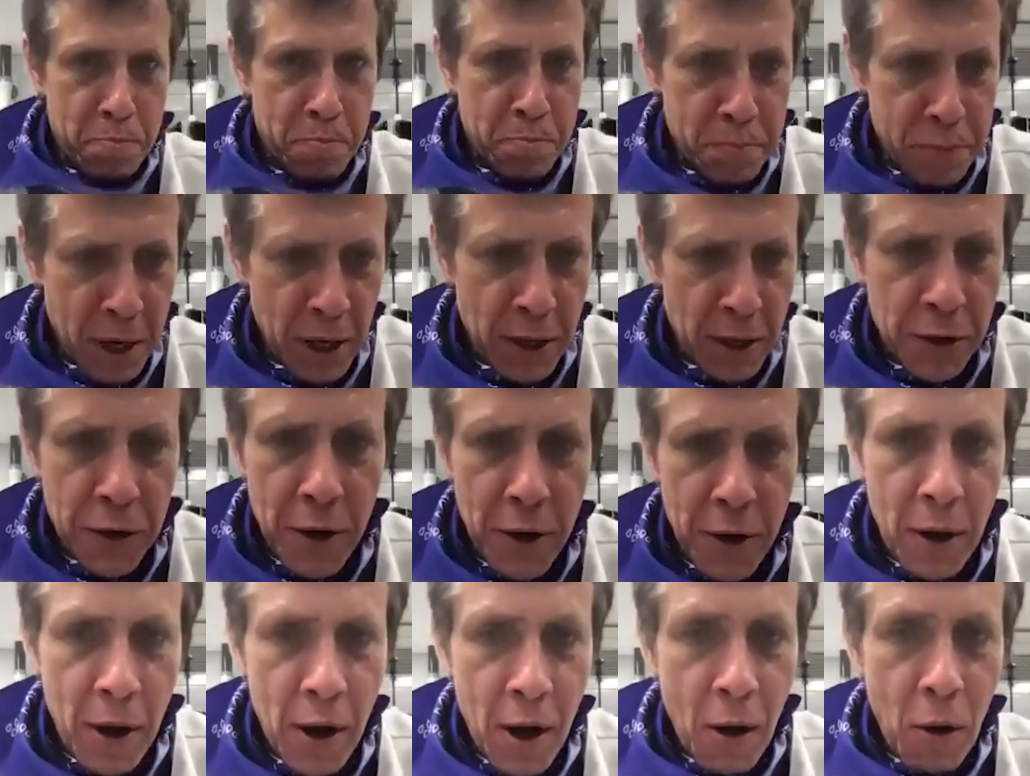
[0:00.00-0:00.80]

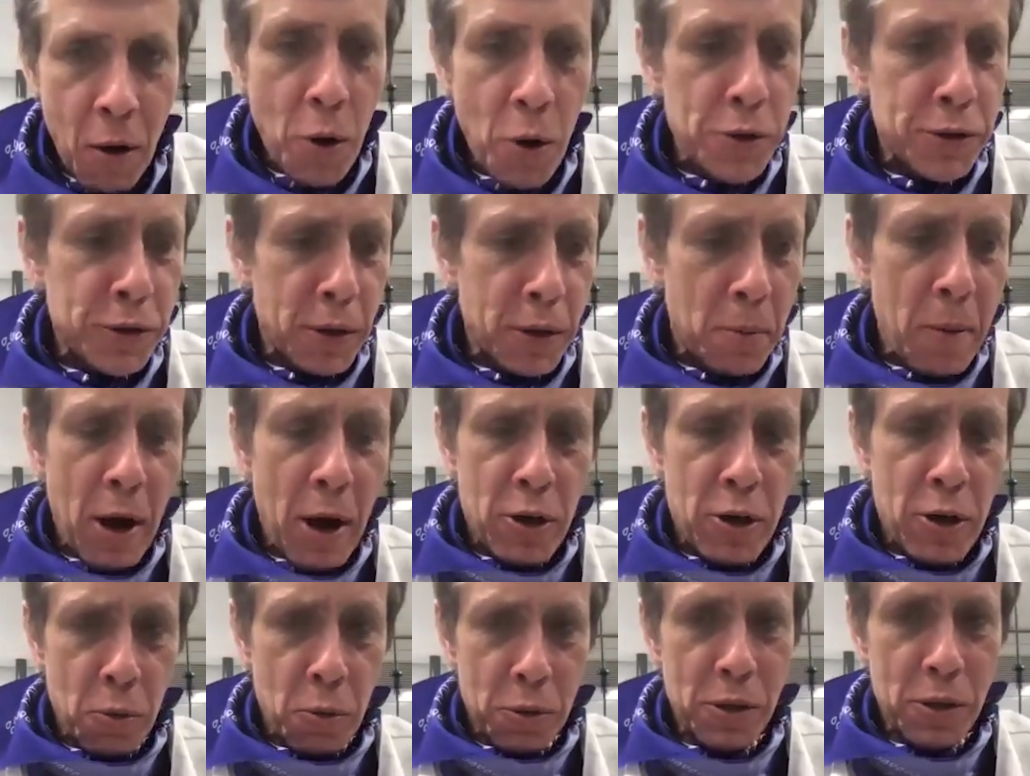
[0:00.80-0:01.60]
predatory oyster
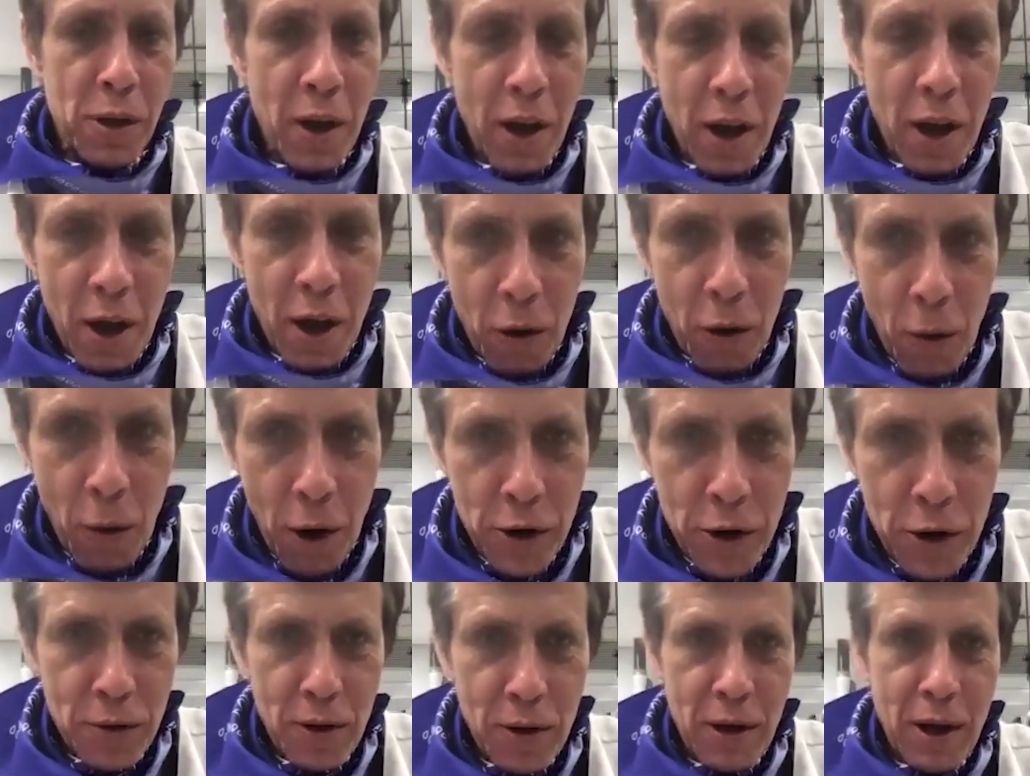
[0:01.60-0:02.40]
mushrooms who
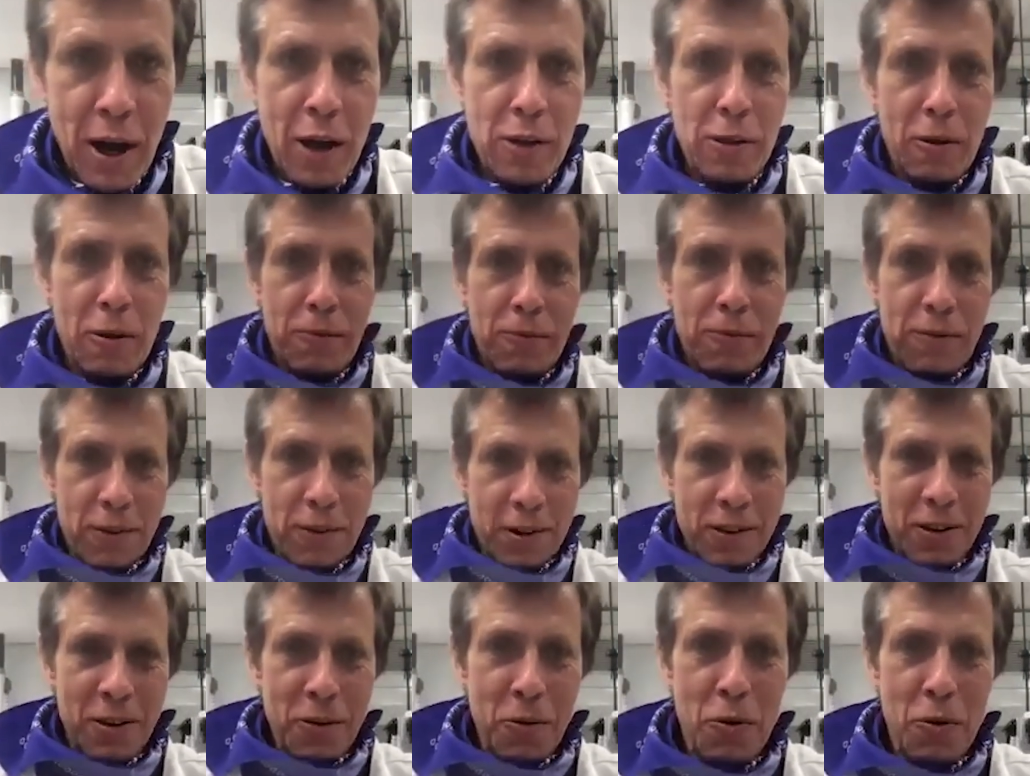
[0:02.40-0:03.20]
actually kind of
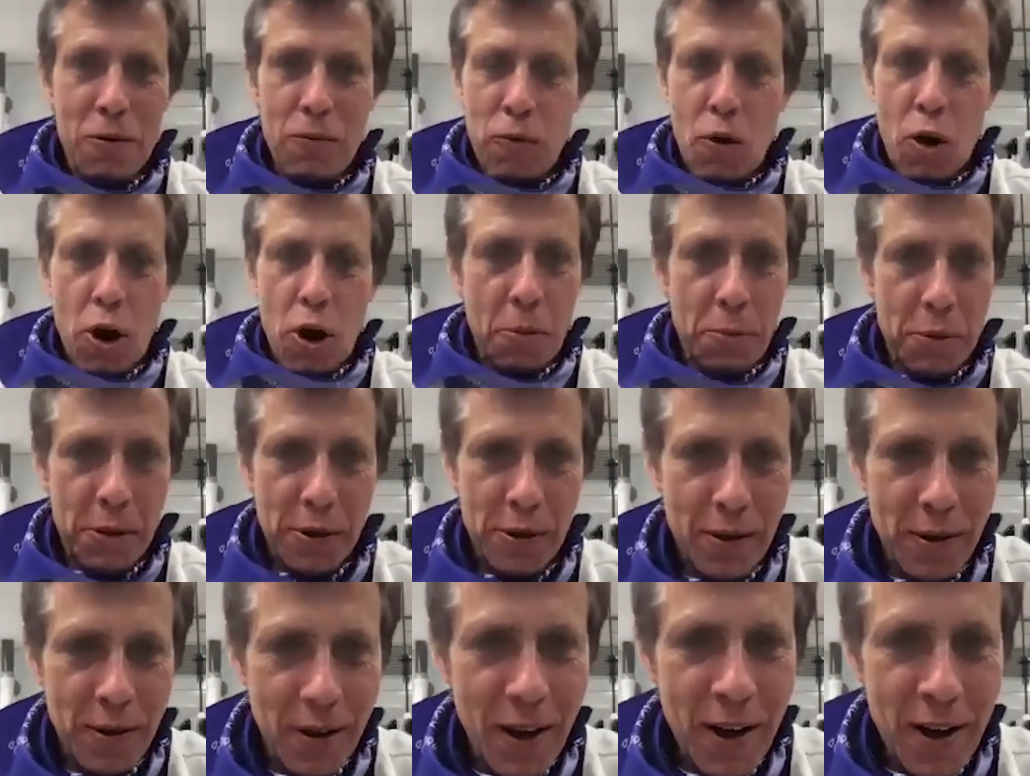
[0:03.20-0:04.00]
lure
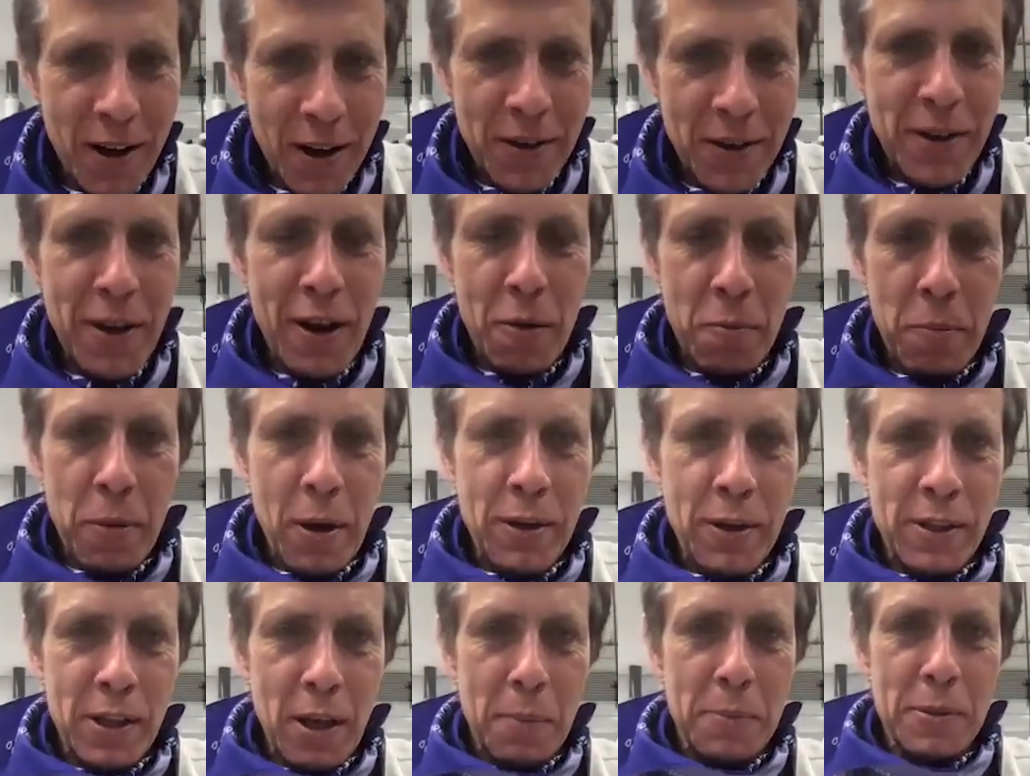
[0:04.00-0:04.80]
worms nearby
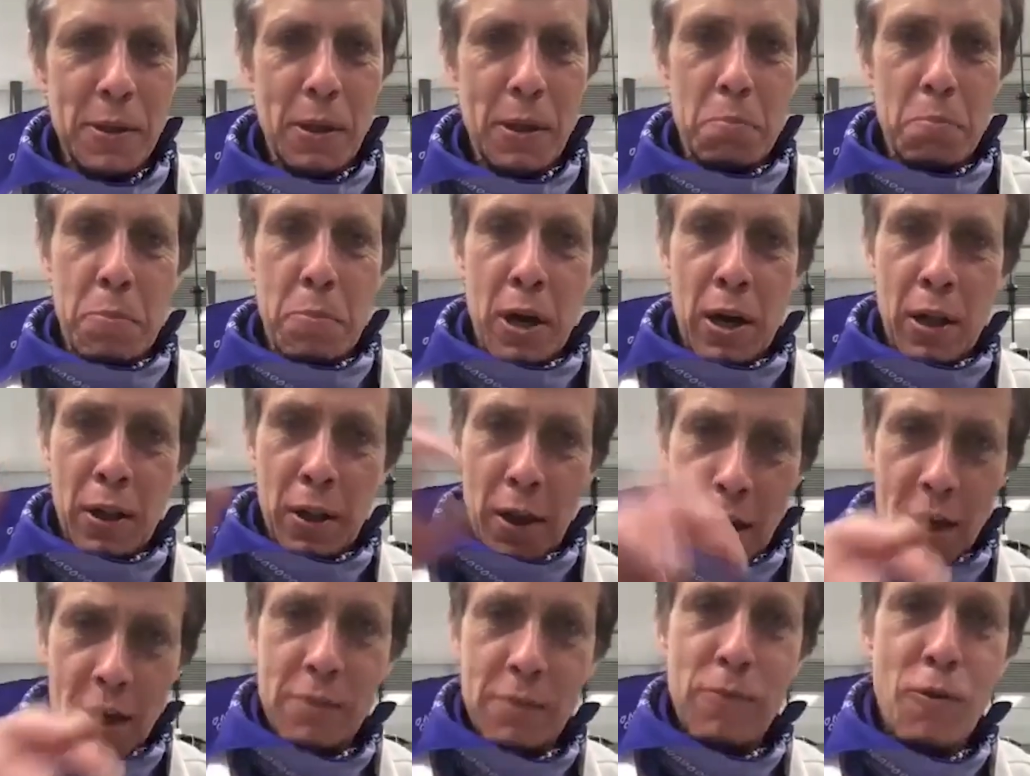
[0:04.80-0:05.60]
them, then
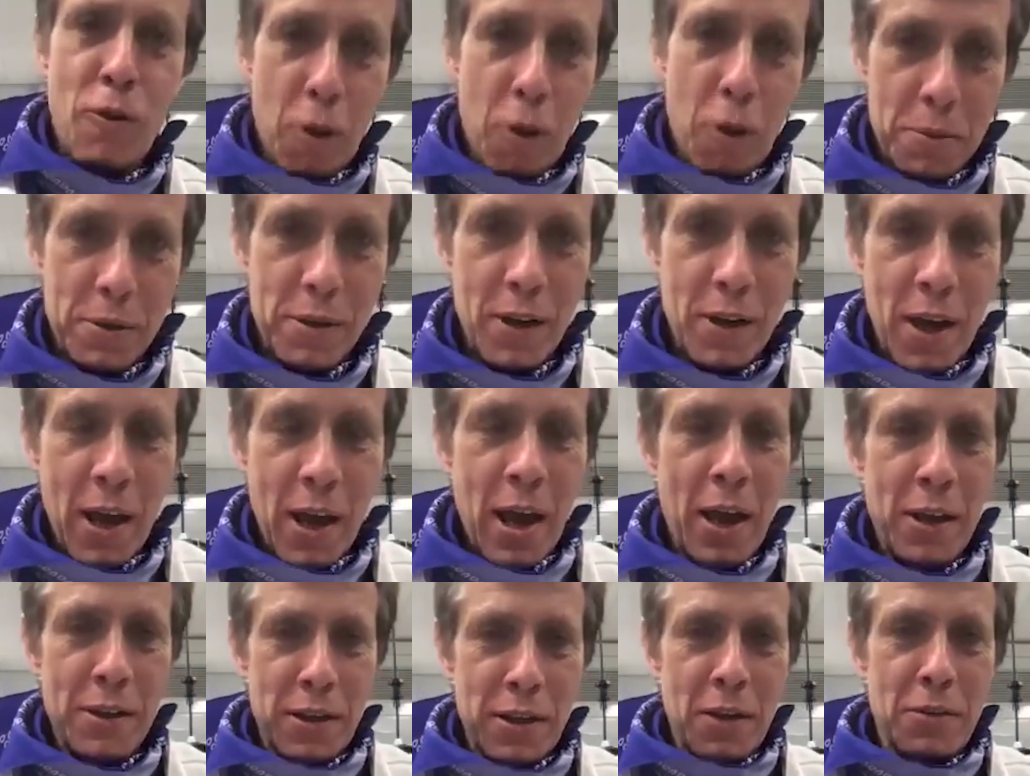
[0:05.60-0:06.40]
paralyze worms,
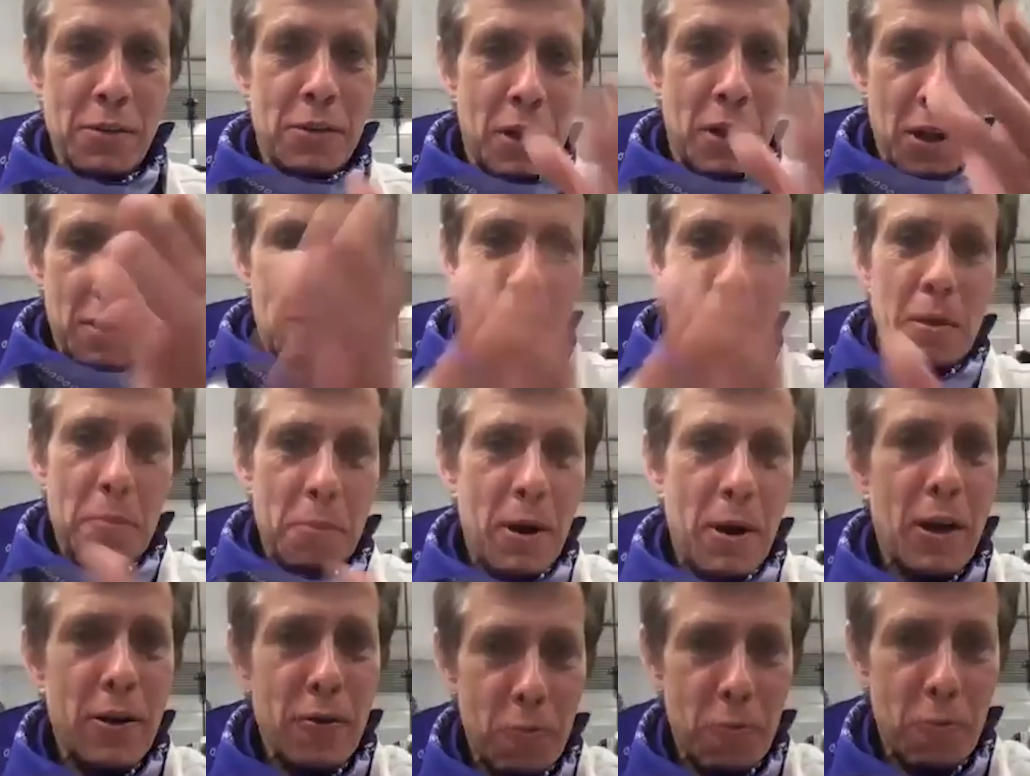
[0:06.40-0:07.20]
and then eat them
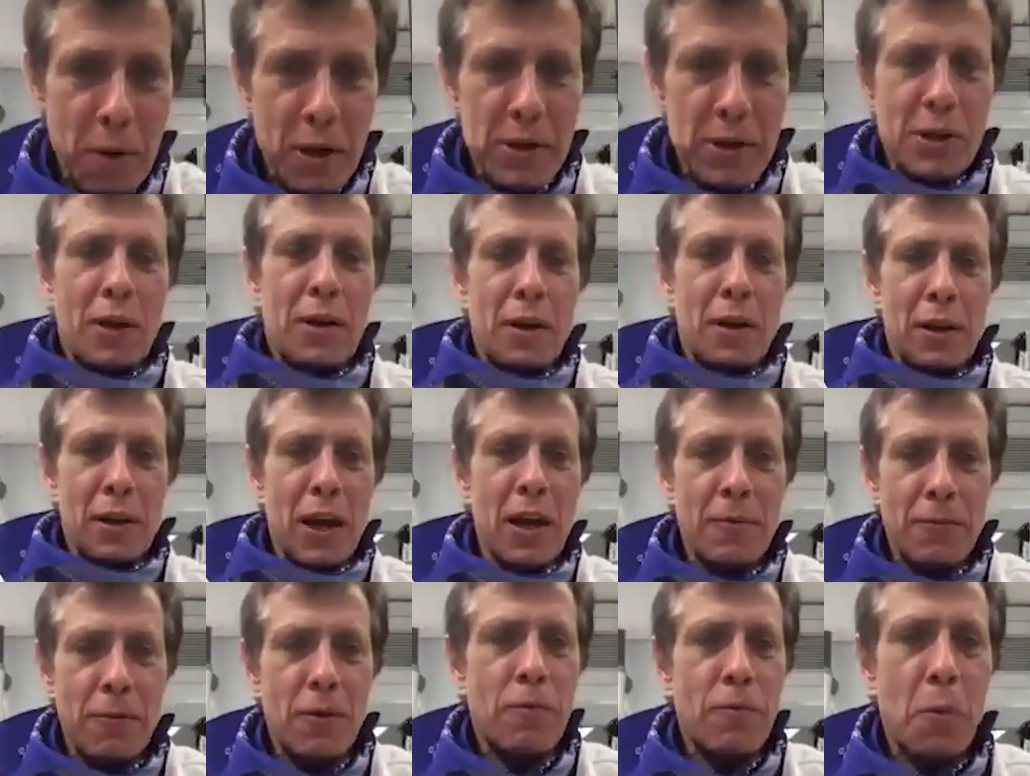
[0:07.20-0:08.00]
kind of basically
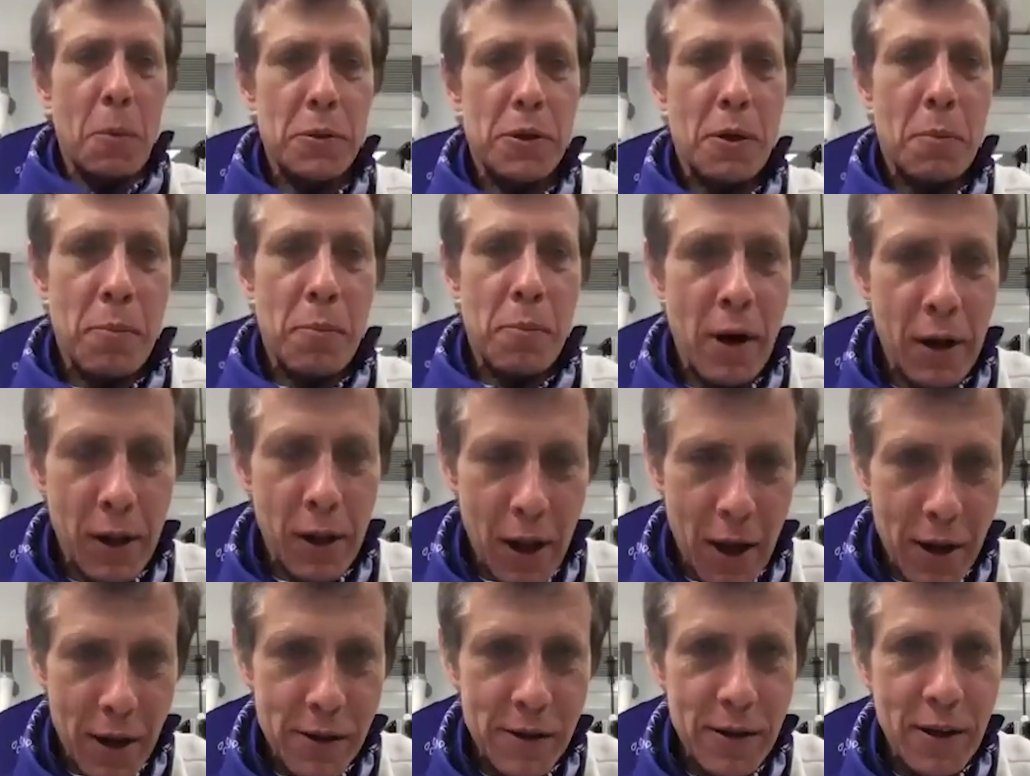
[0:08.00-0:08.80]
alive or worms are
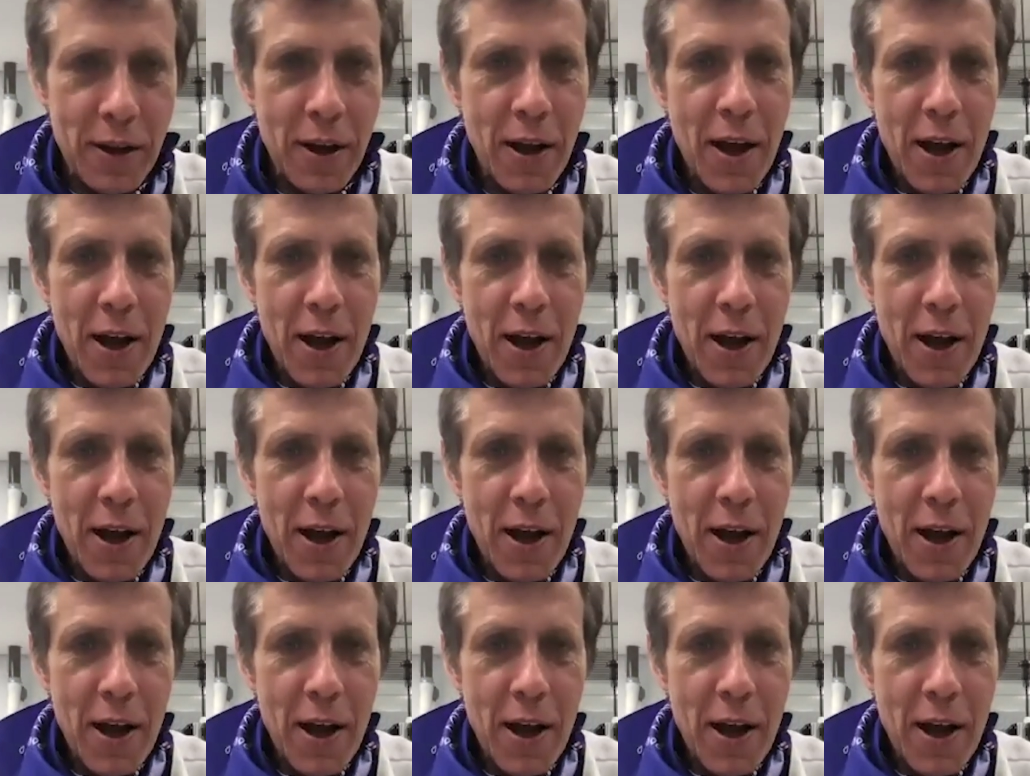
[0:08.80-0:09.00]
paralyzed?